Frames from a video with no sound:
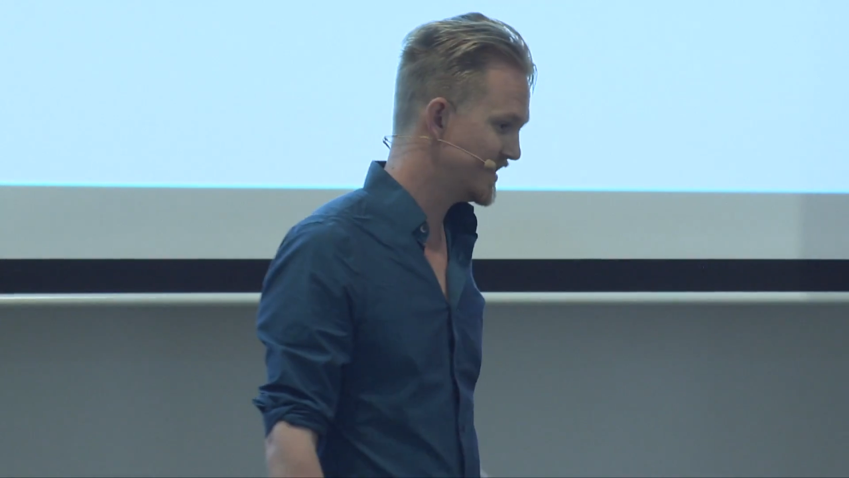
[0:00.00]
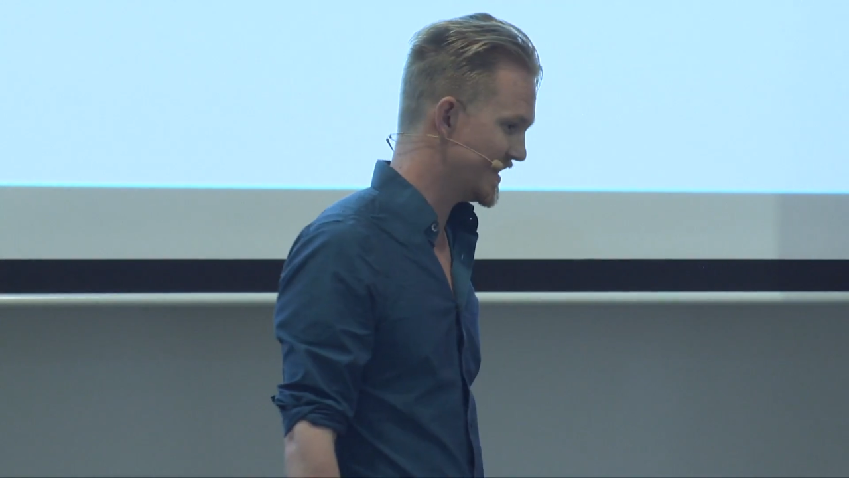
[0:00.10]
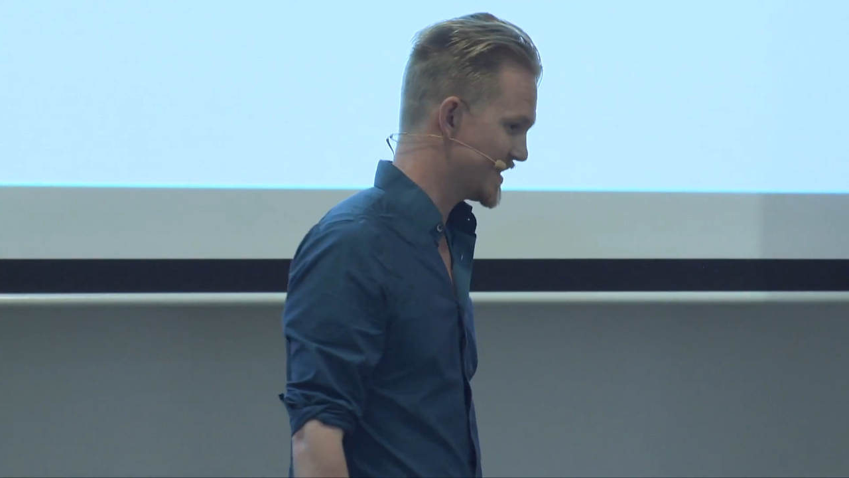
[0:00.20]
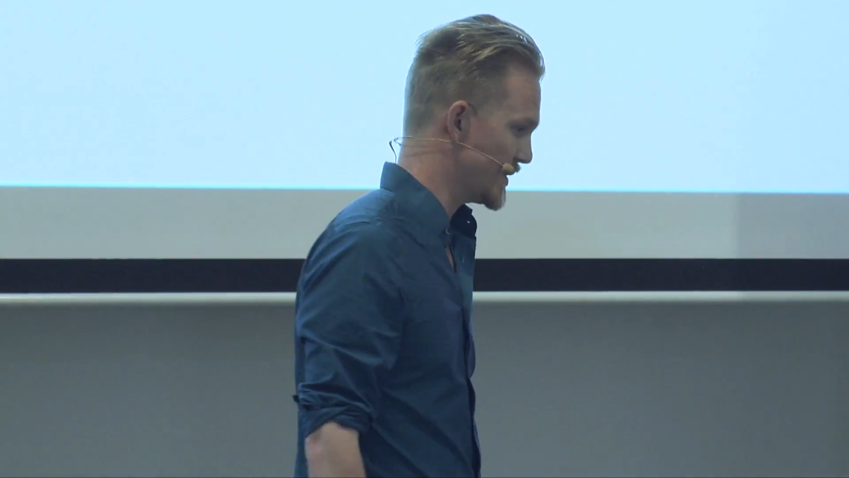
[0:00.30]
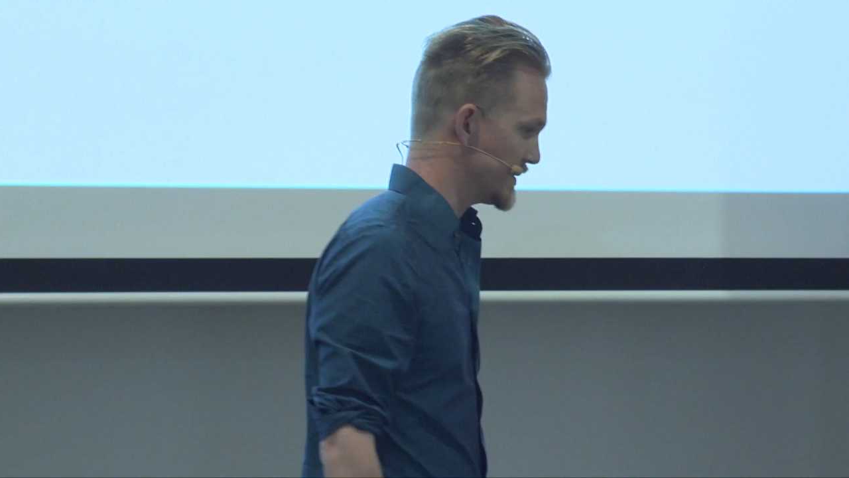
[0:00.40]
I
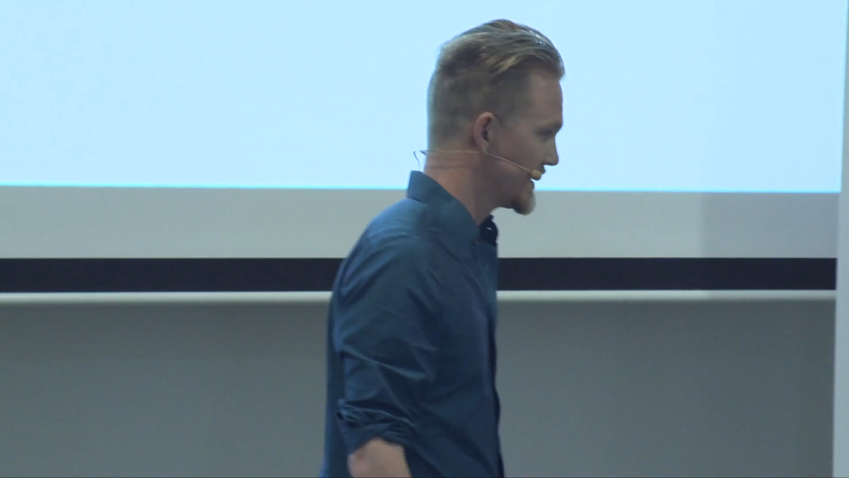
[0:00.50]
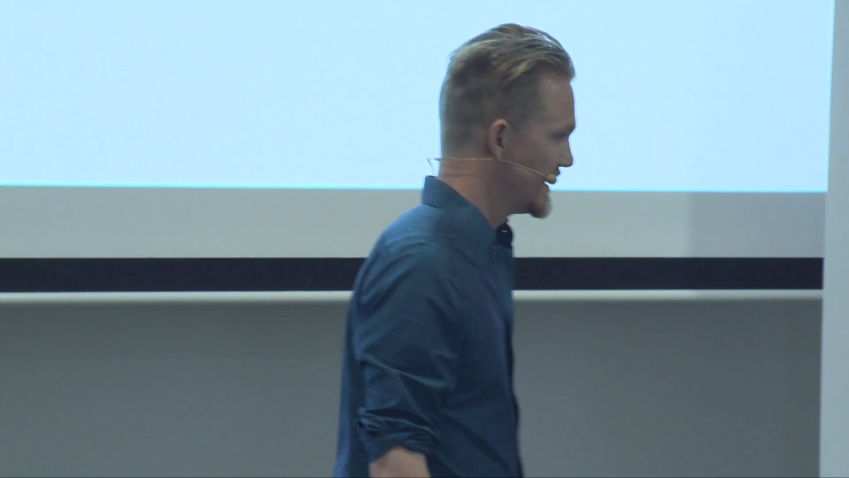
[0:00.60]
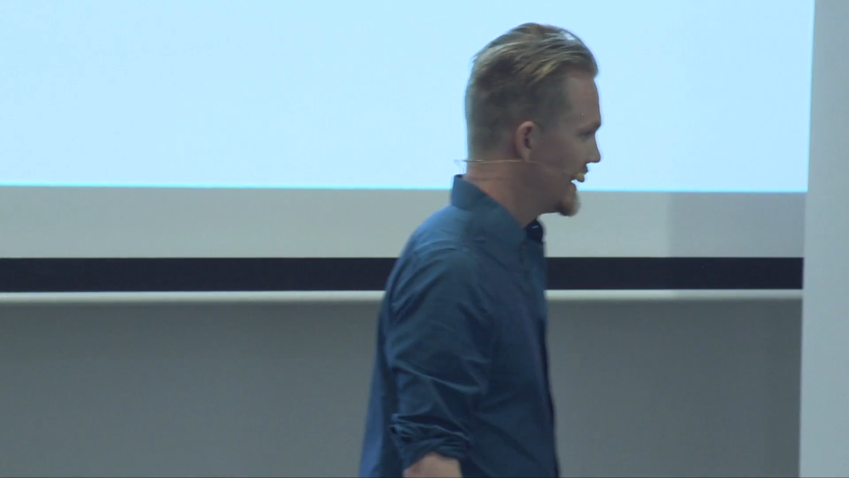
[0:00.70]
suppose.